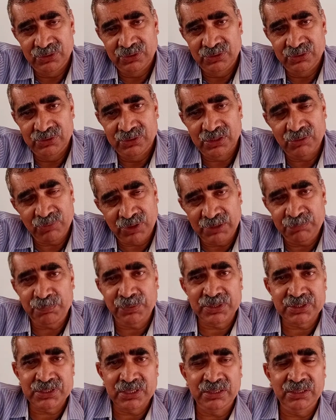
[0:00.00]
Now at
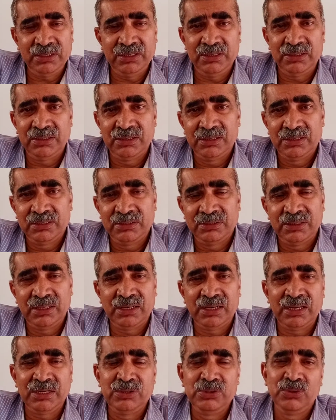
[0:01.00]
present, there
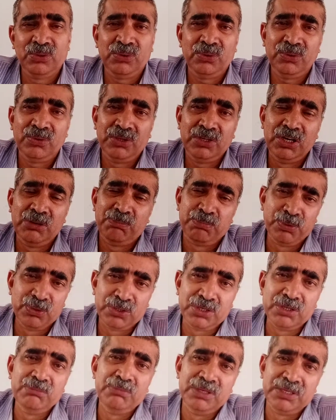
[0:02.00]
are no
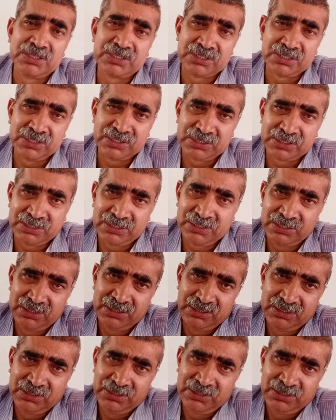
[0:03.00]
deputy ministers.
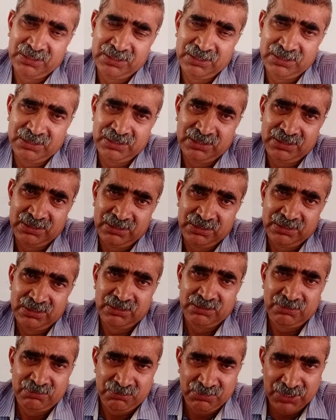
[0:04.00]

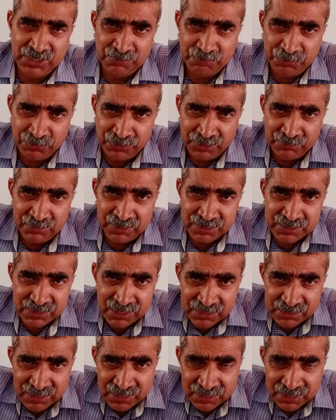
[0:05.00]
Deputy ministers are